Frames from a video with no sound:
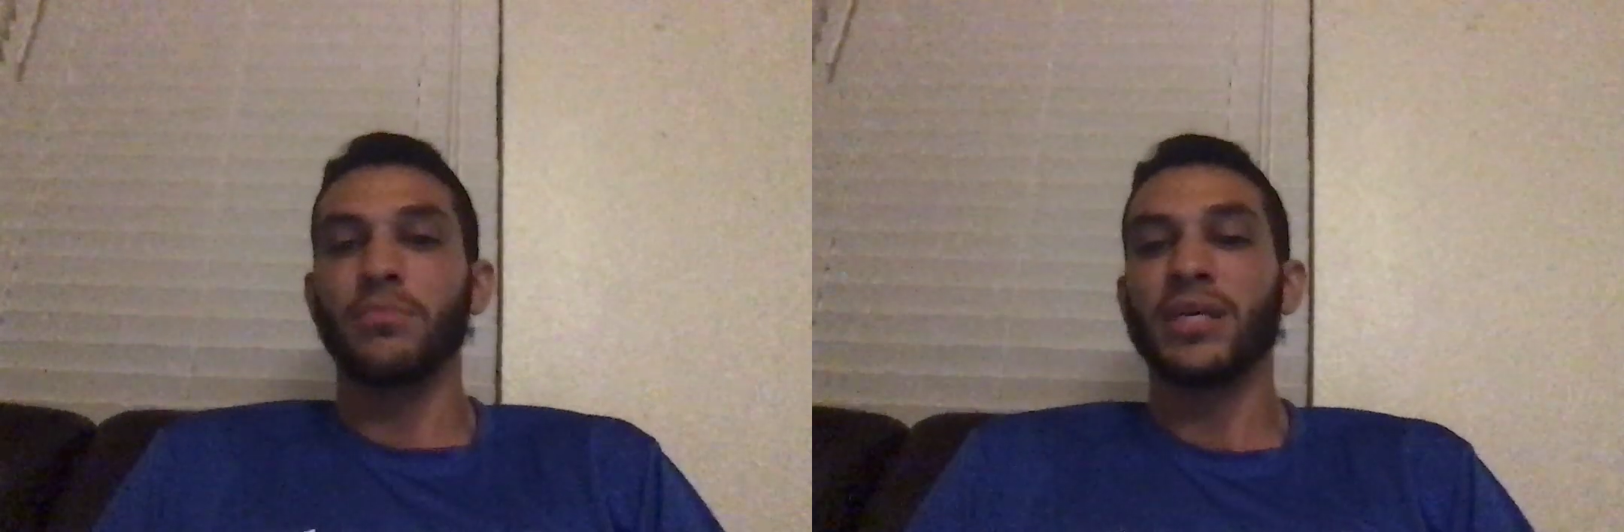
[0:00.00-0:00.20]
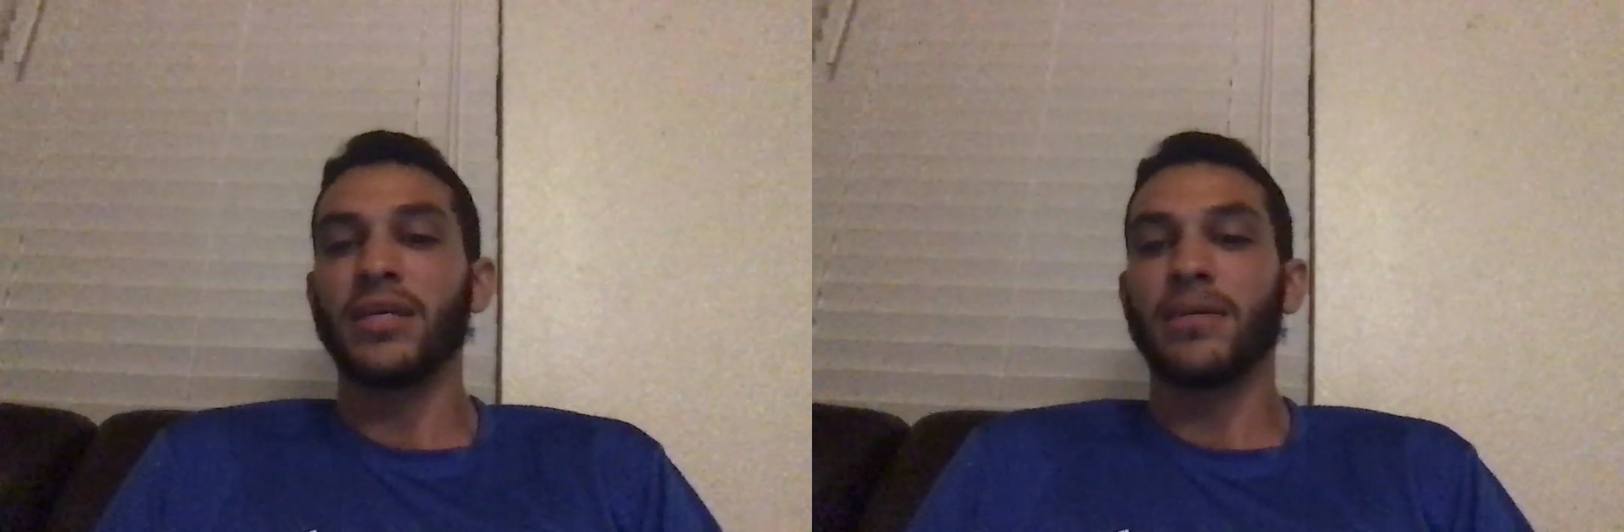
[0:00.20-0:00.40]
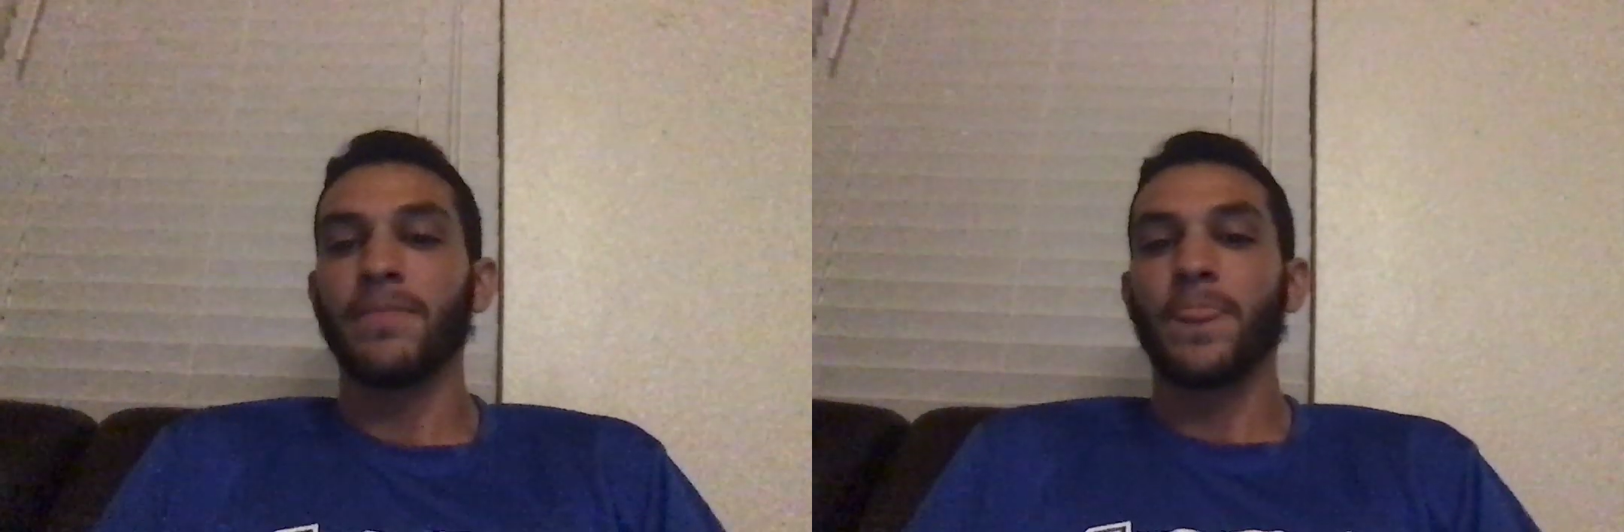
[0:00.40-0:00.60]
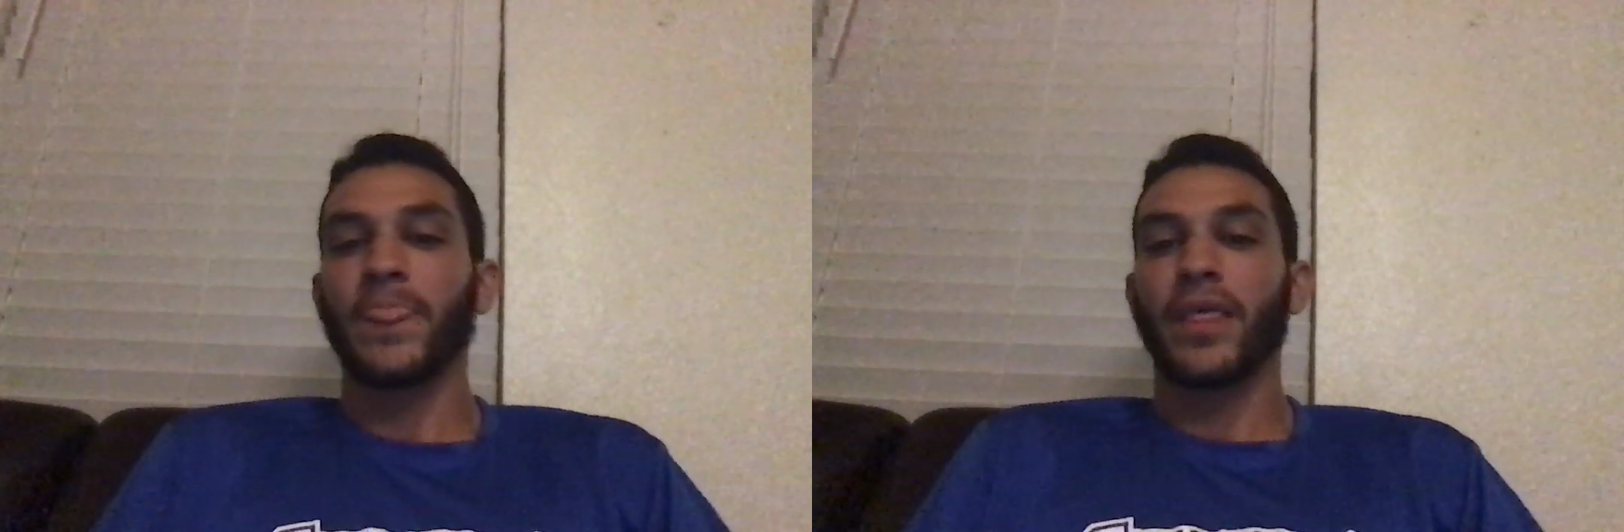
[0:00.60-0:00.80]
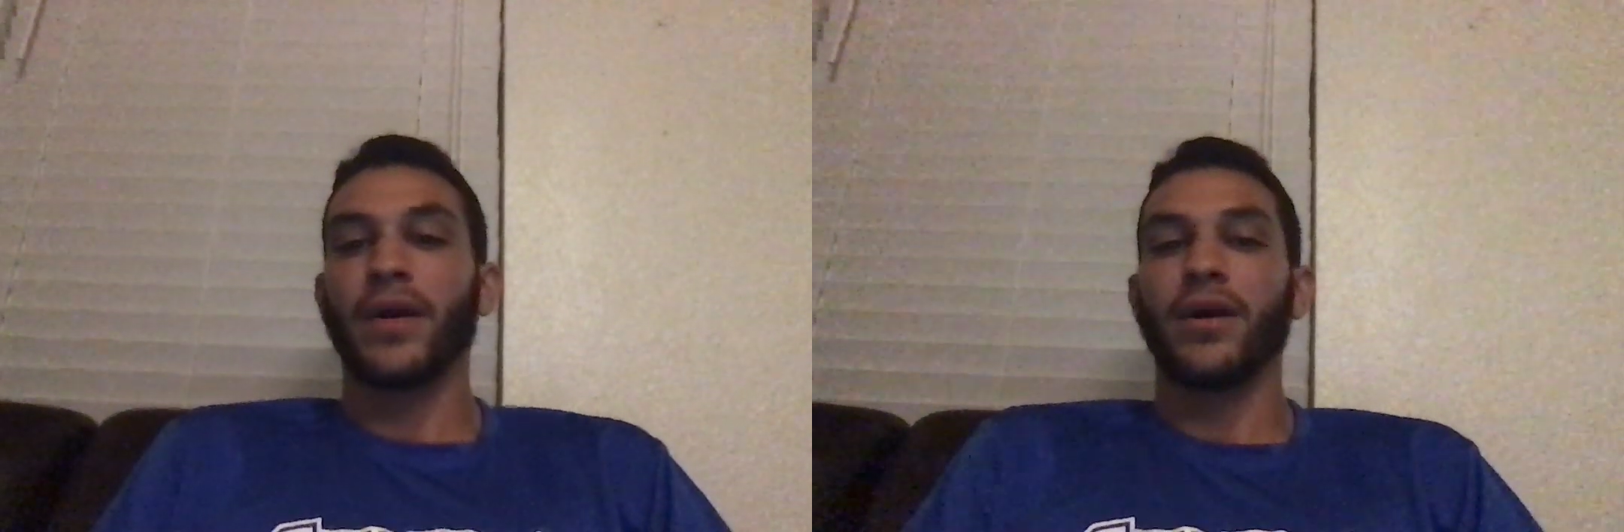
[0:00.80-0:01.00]
me
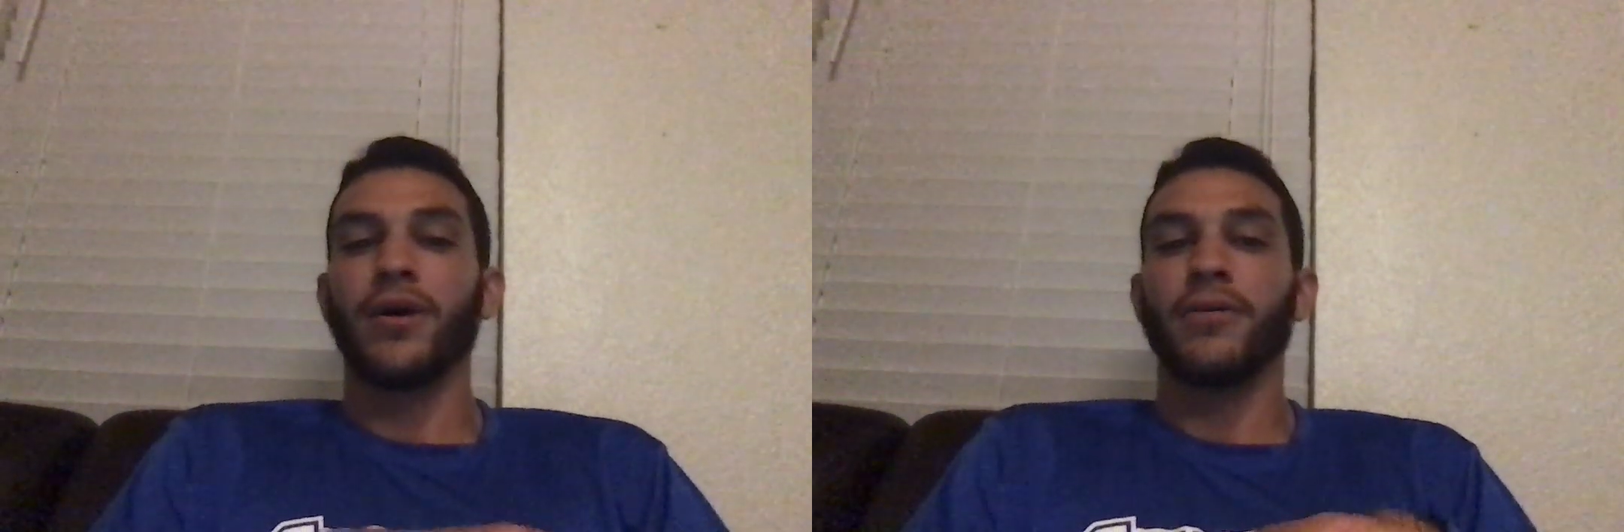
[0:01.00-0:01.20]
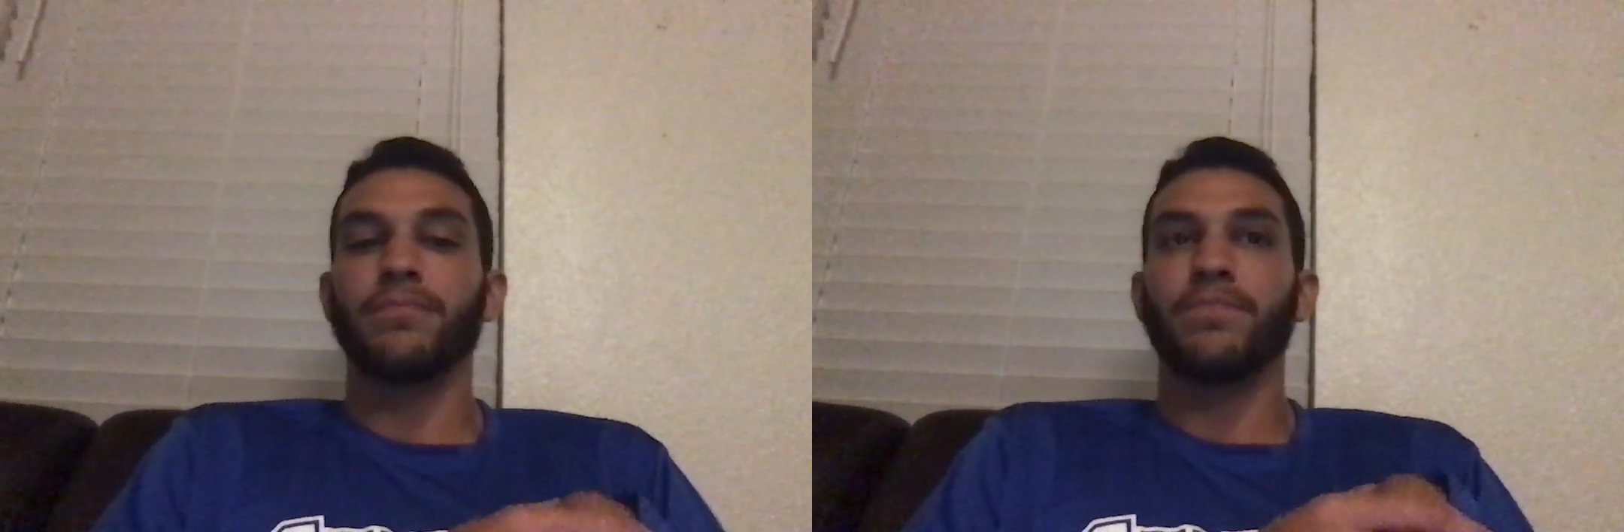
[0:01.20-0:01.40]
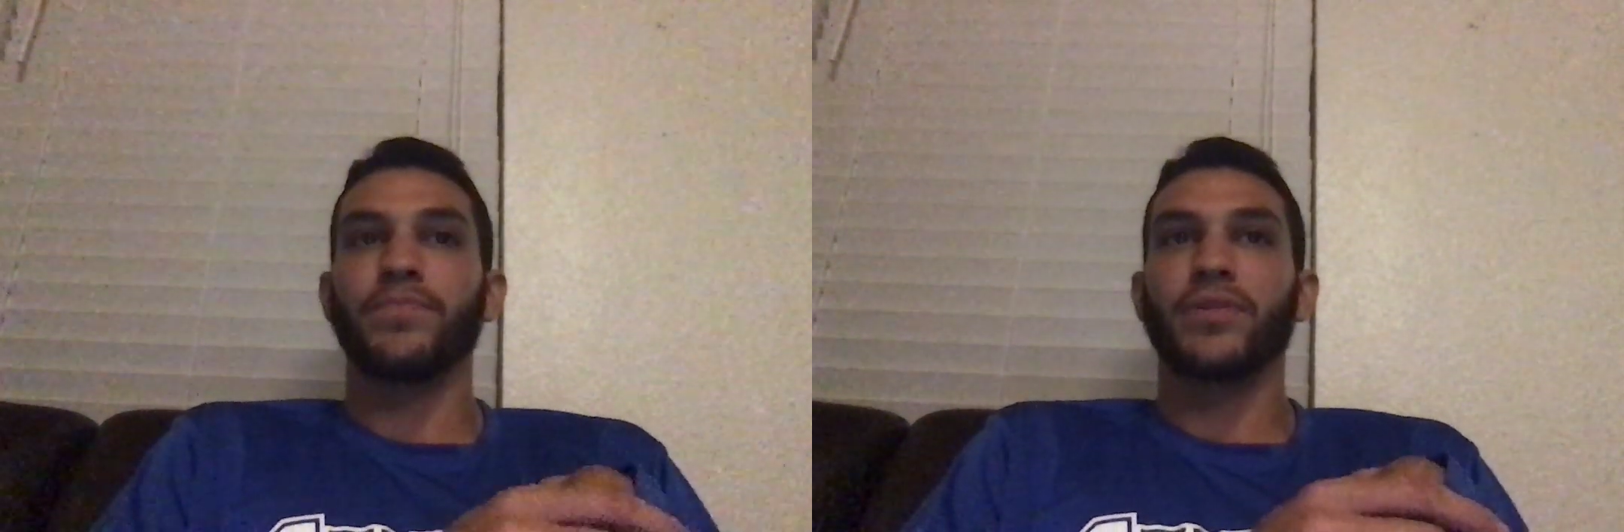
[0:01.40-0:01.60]
and